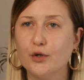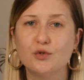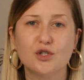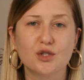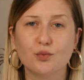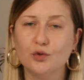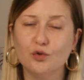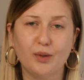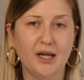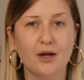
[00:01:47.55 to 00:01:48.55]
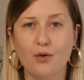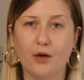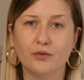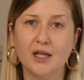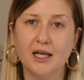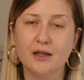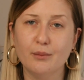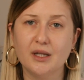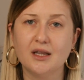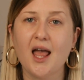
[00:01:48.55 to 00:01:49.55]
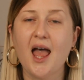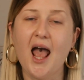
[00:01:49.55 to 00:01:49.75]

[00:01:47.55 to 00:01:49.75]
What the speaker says: or you just want to play around a little bit,